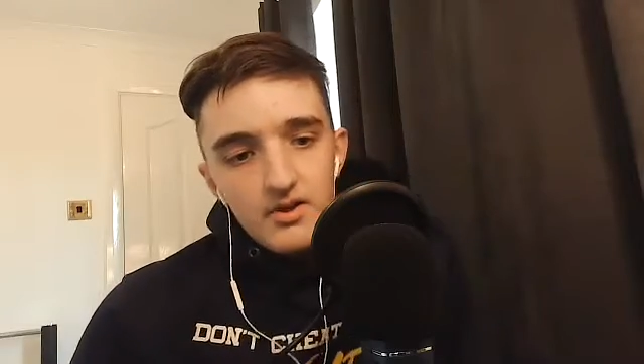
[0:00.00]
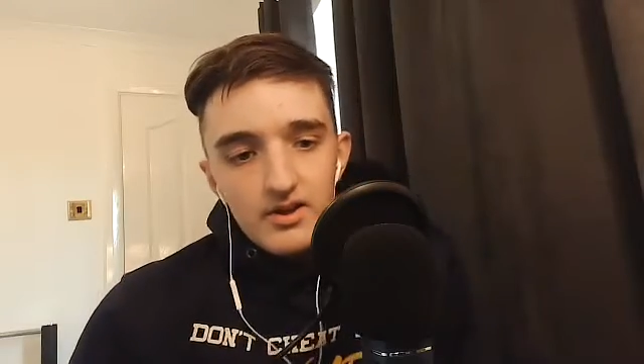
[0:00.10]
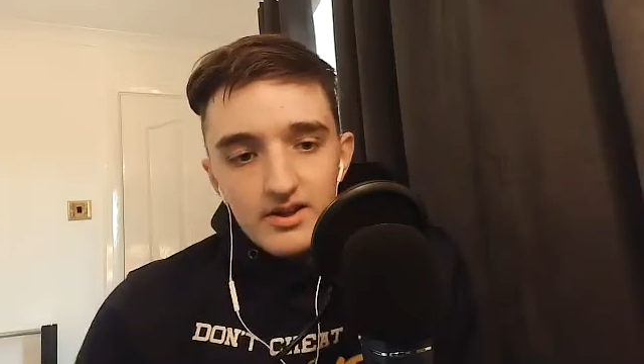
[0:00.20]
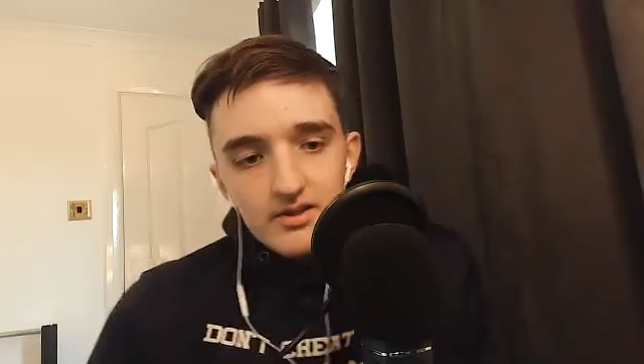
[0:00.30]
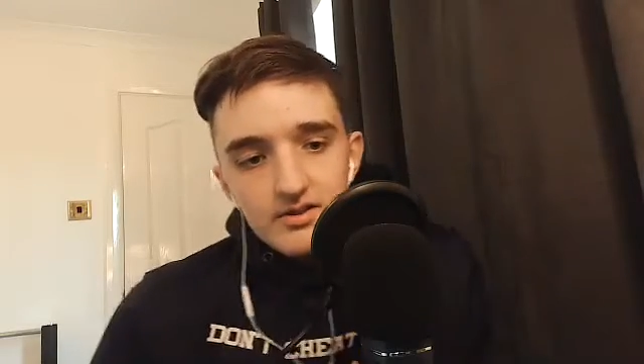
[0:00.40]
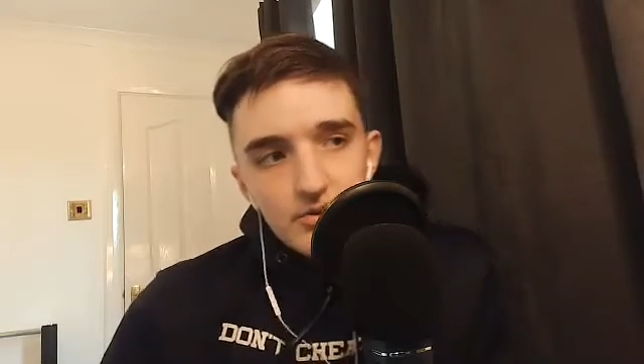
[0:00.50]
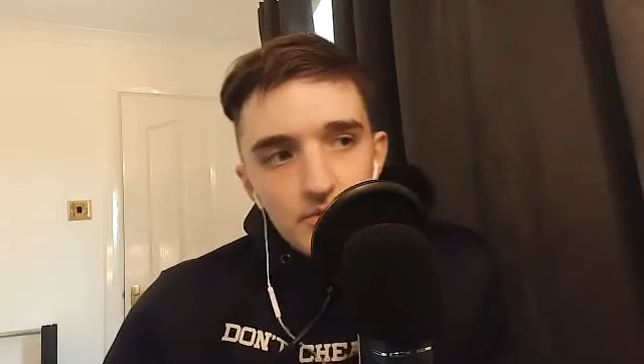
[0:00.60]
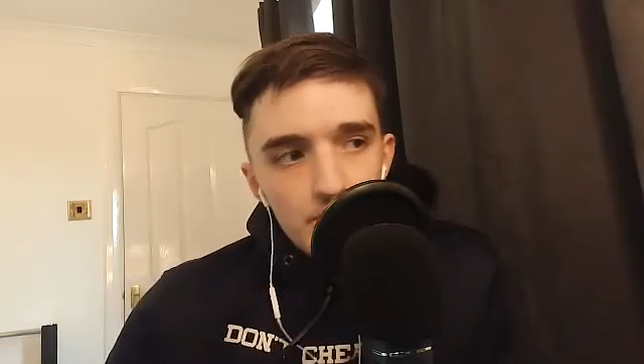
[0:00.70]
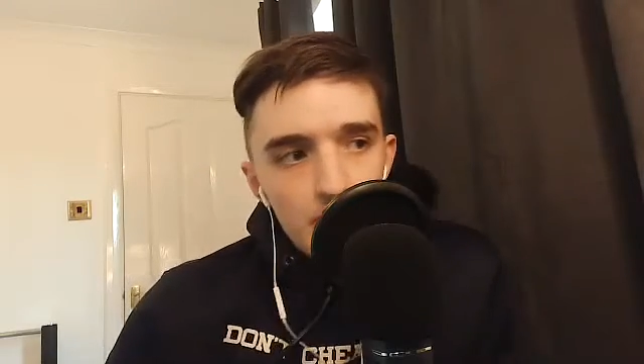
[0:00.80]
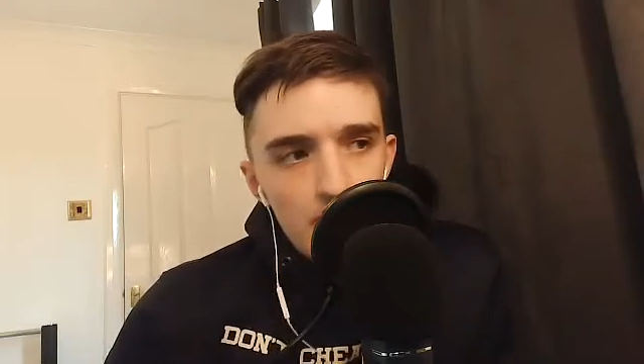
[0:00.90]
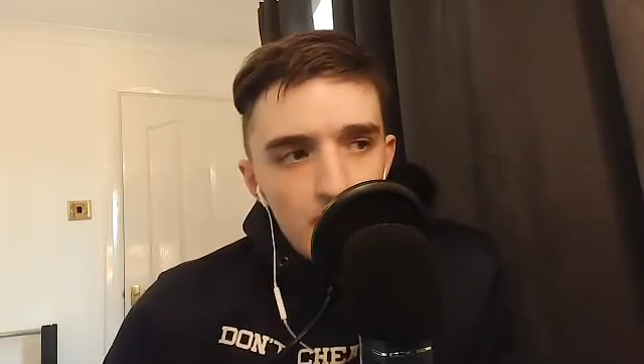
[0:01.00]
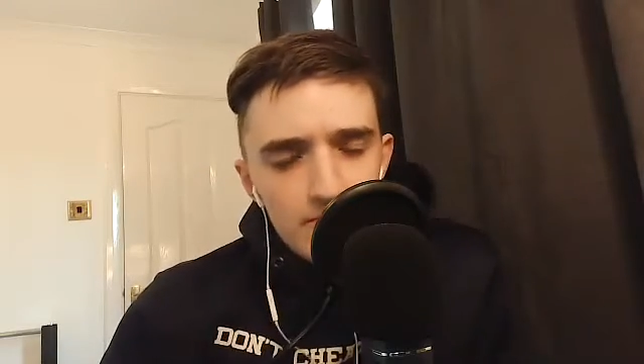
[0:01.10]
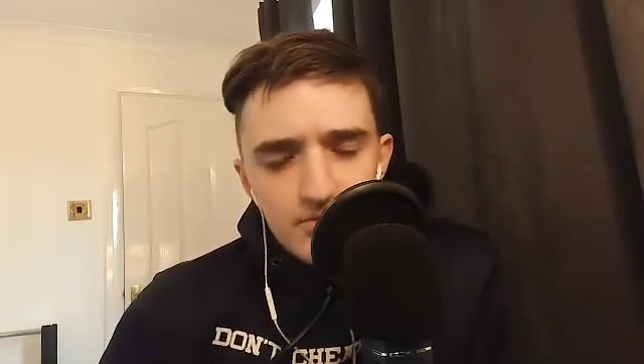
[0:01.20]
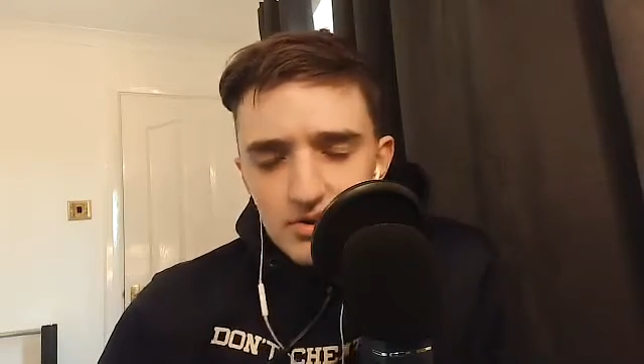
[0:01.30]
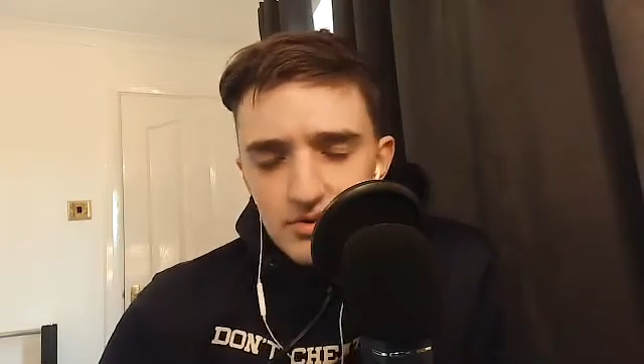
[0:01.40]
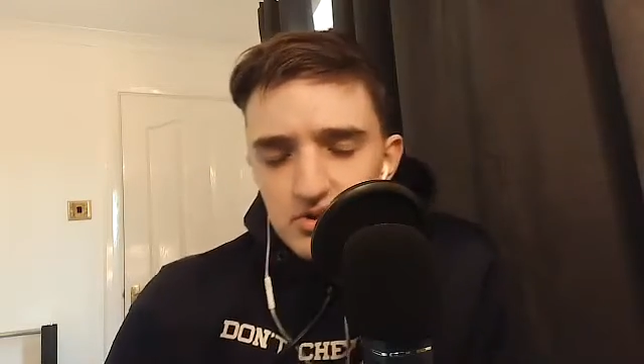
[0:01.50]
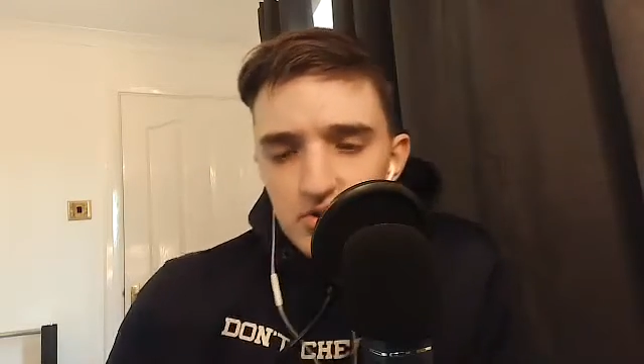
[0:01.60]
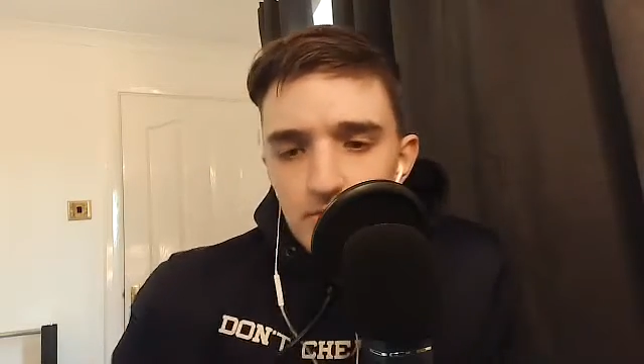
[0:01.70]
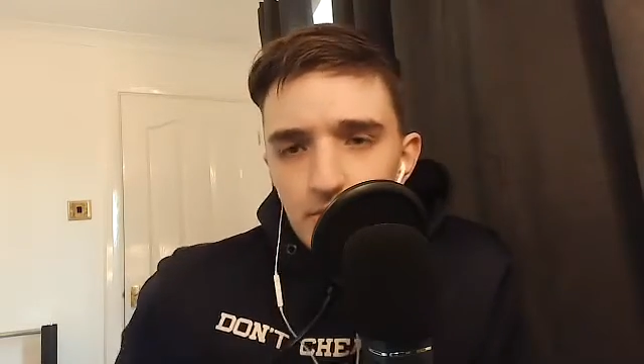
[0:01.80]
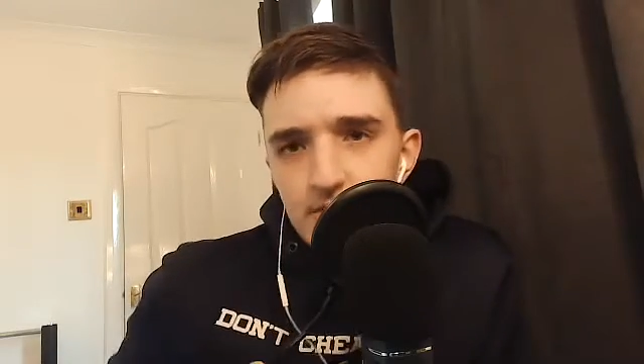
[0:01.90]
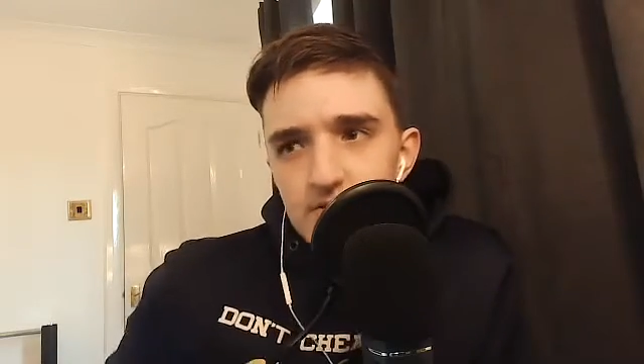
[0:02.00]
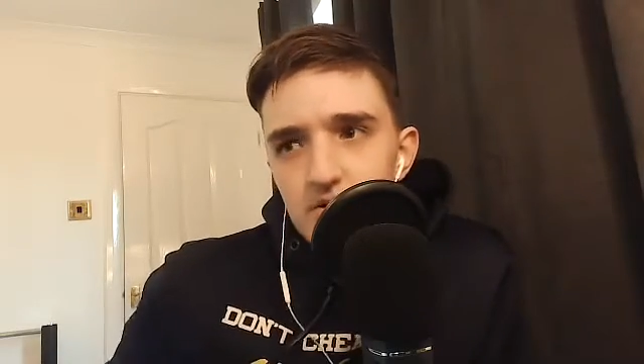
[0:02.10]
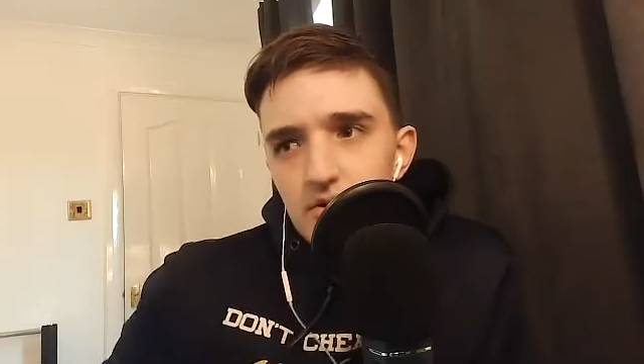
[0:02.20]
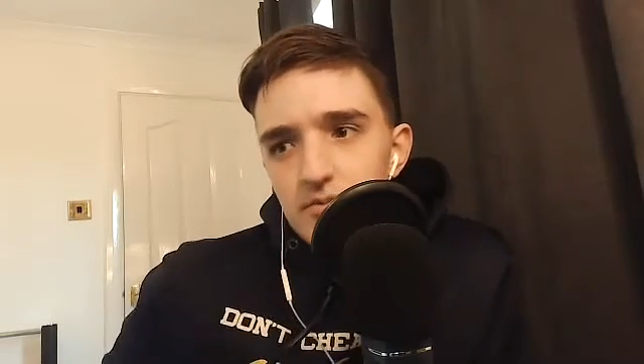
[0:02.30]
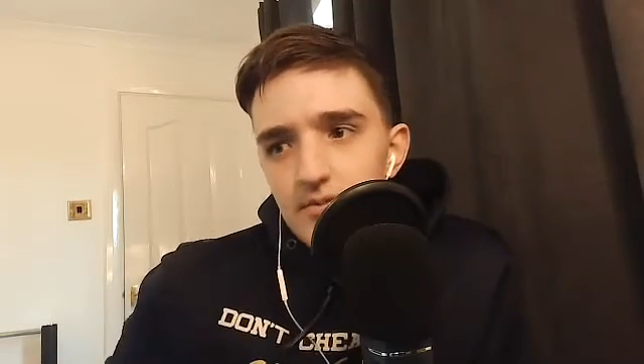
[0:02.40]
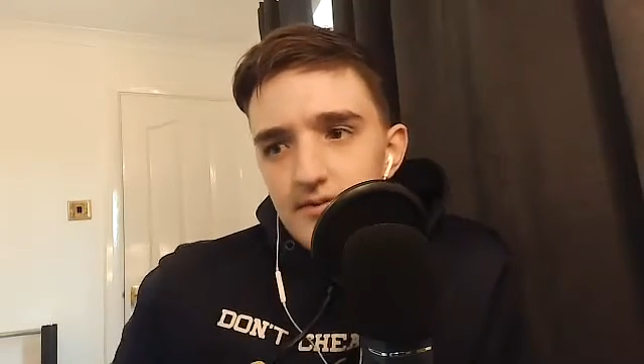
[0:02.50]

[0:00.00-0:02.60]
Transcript: Okay, so it was a couple of weeks ago.